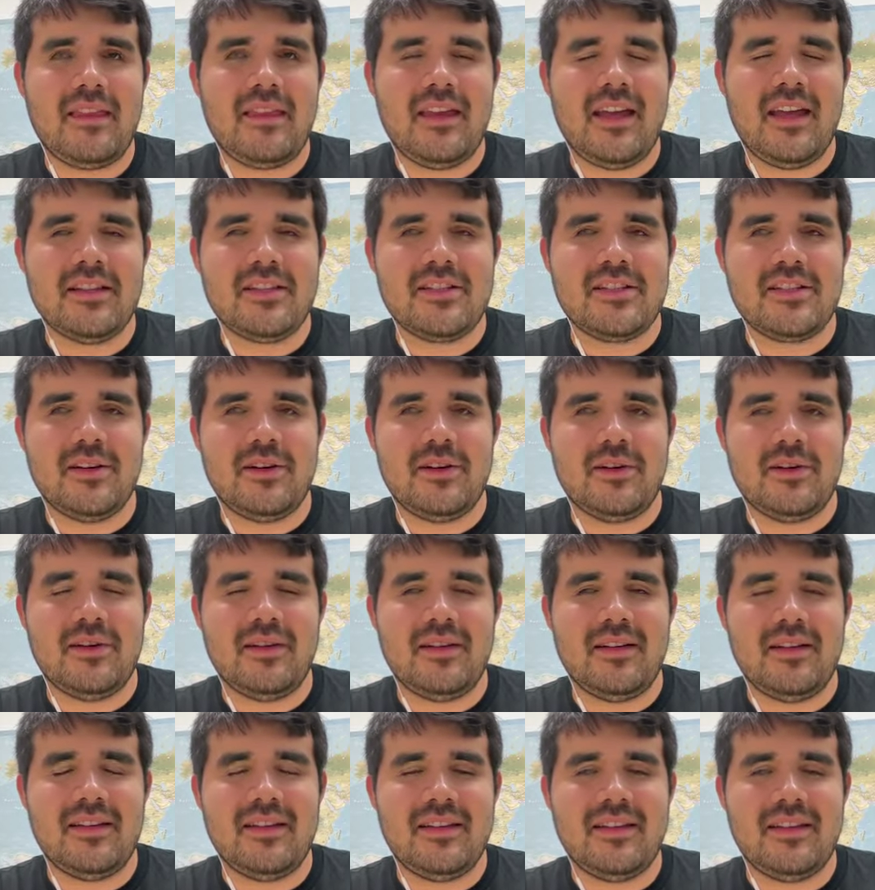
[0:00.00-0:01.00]
And
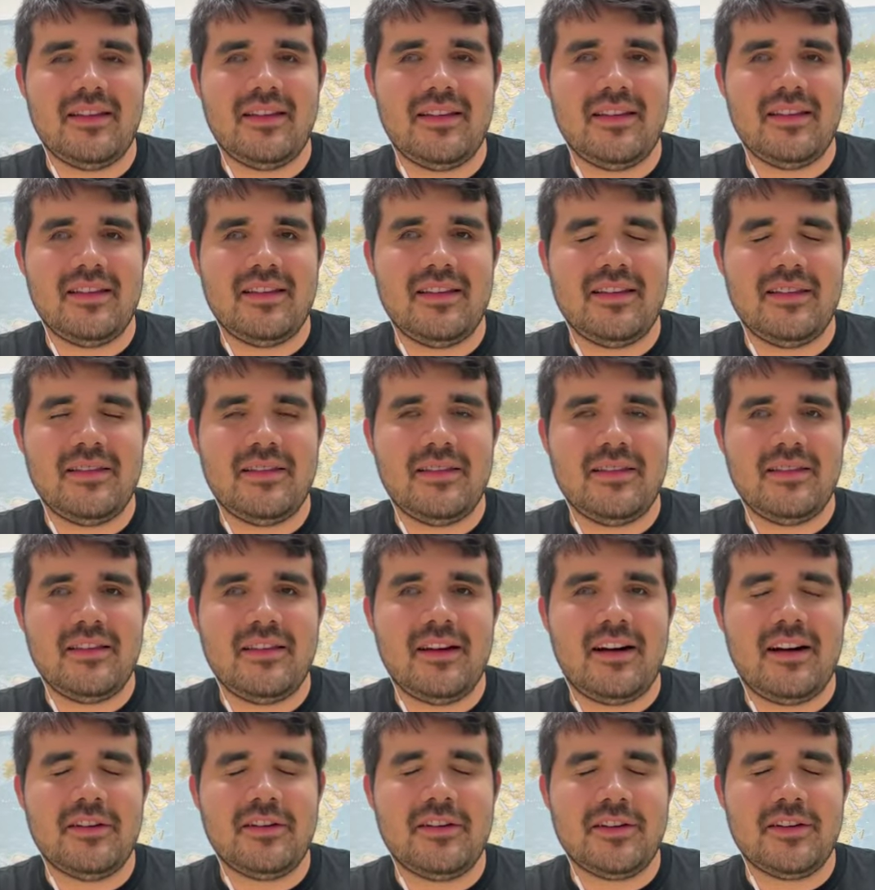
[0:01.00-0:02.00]
so
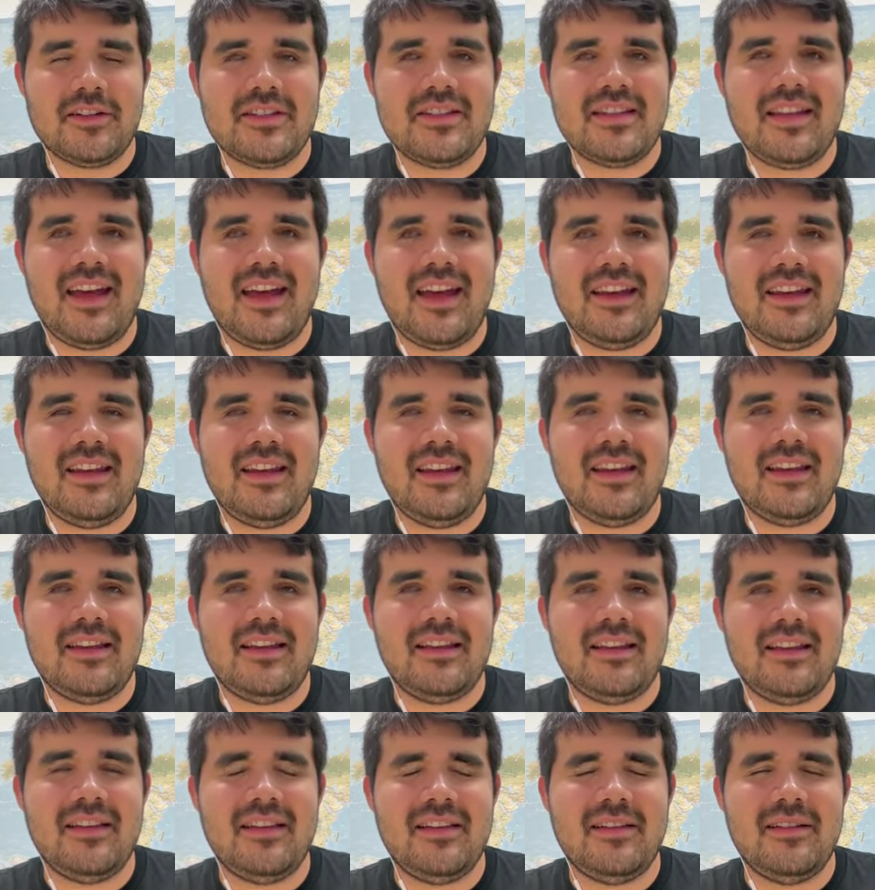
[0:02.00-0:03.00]

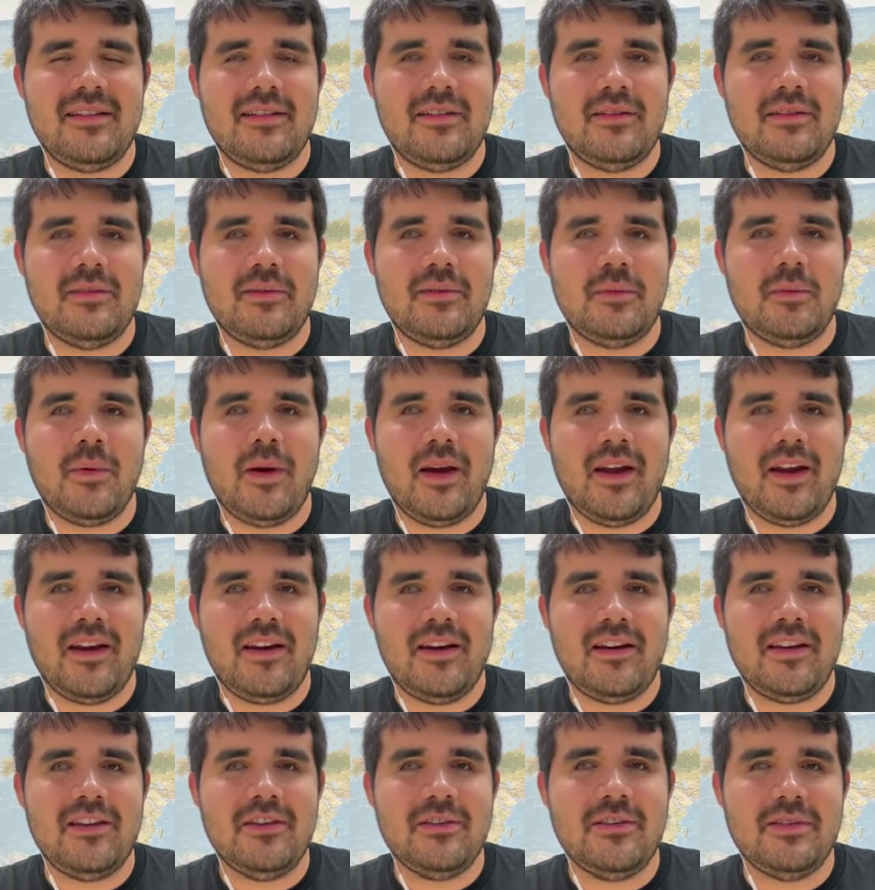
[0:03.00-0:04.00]
understanding
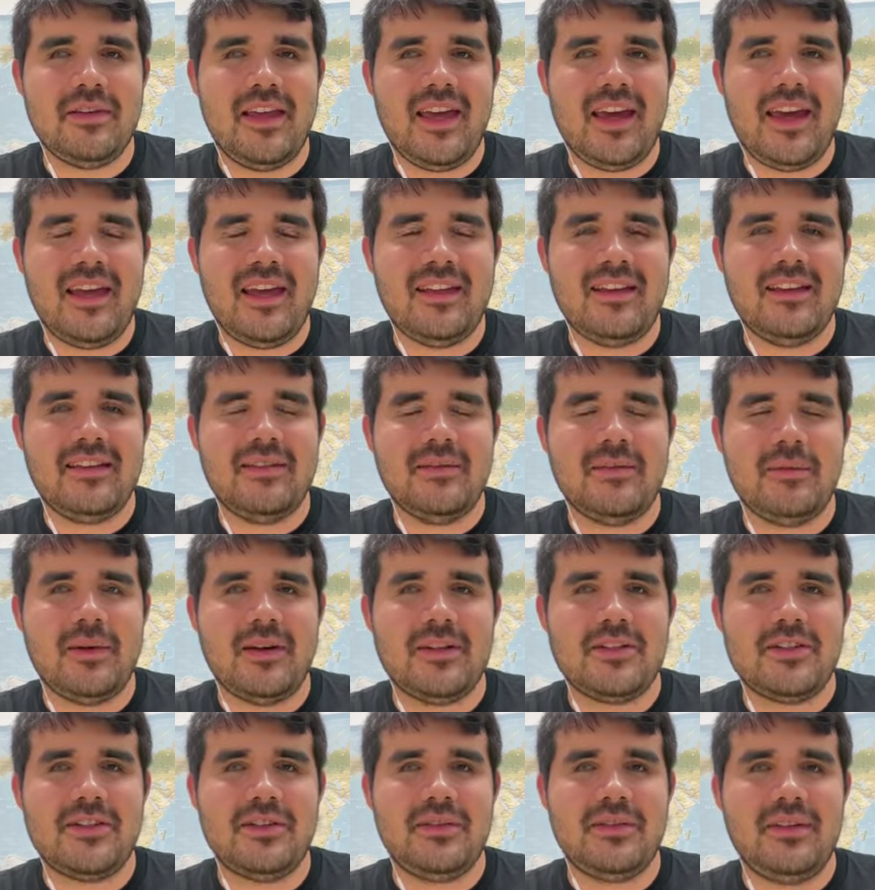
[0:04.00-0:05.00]
where you get
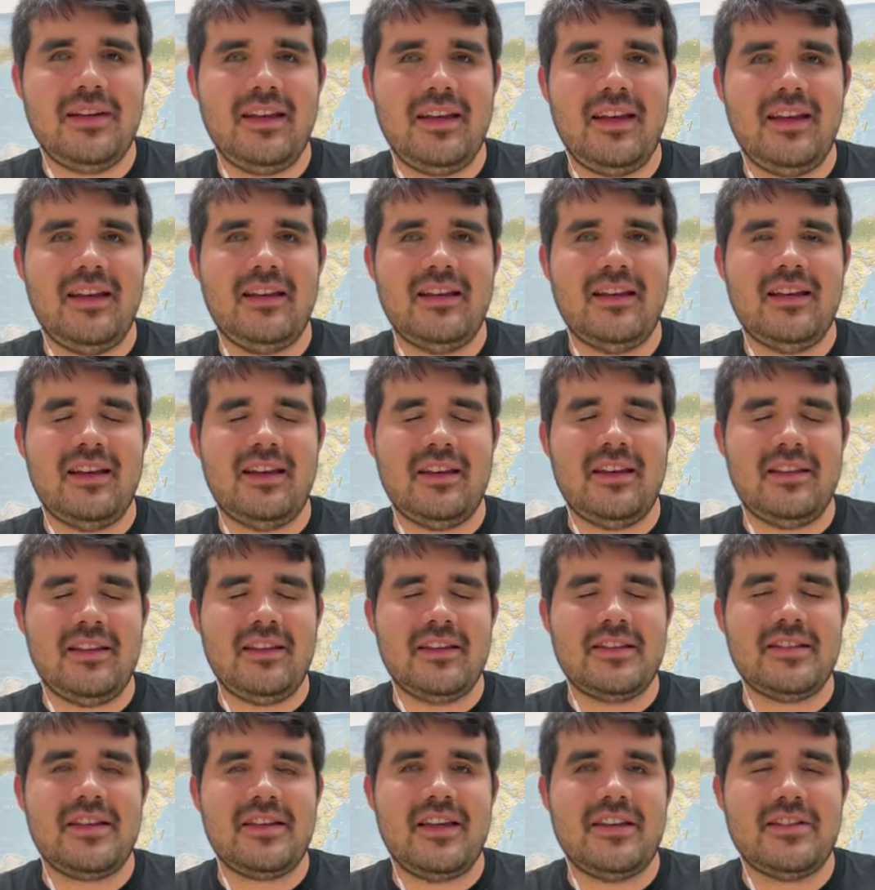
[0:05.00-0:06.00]
what you need, and in
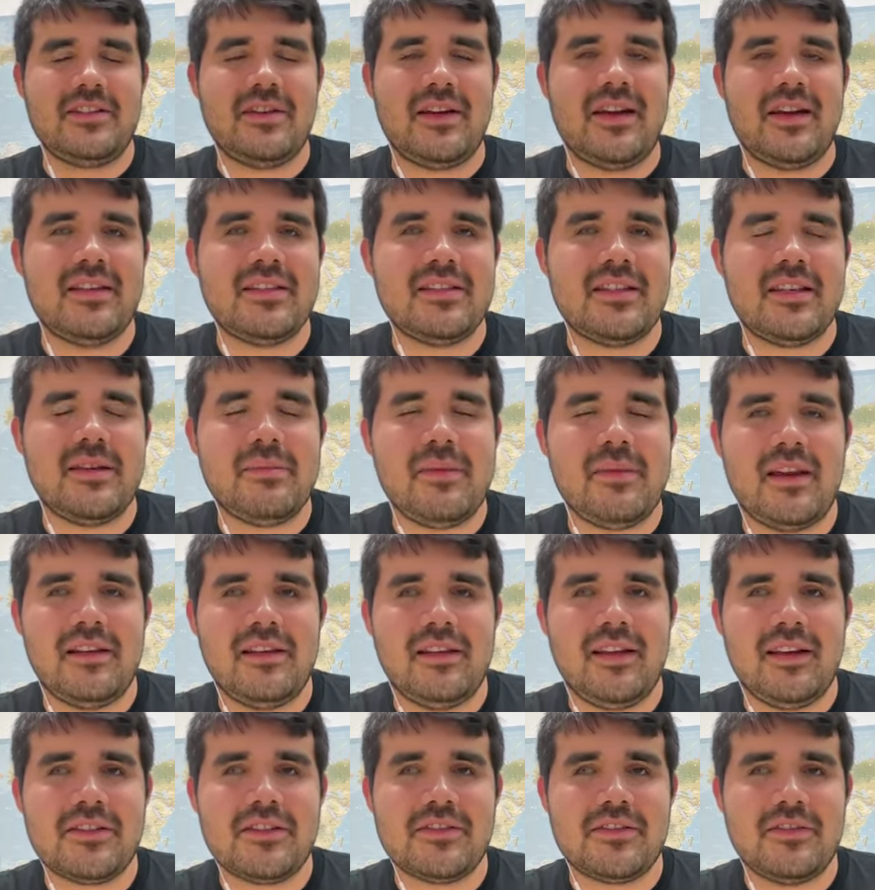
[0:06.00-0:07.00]
this case, you're asking about
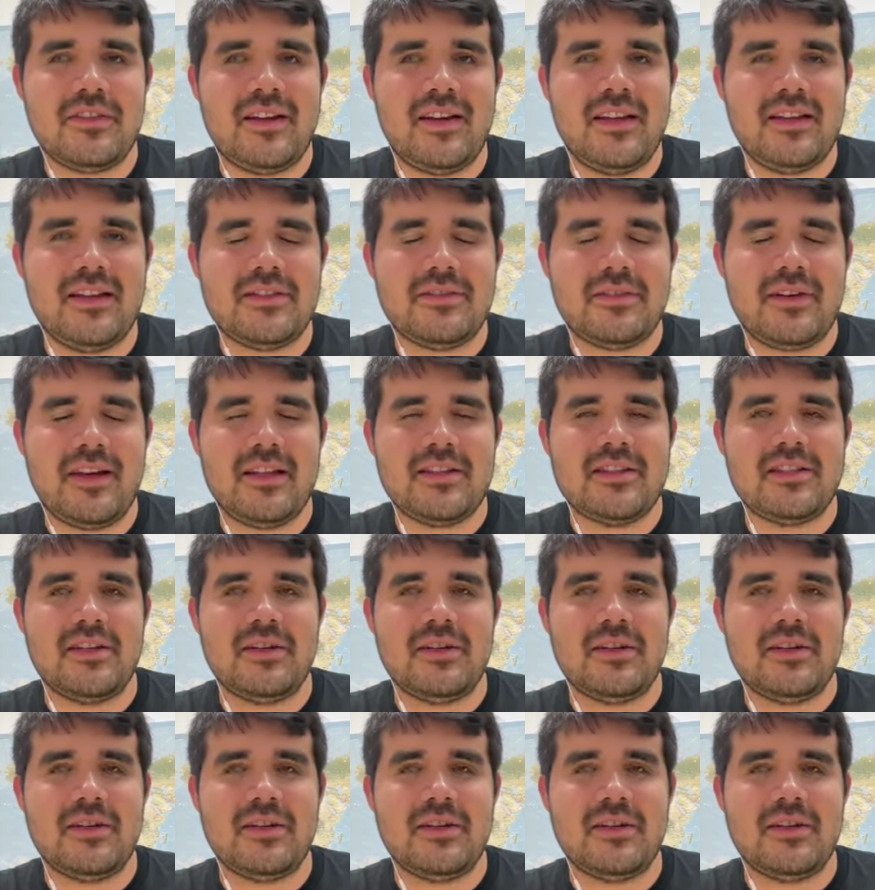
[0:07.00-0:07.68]
electrolytes, right?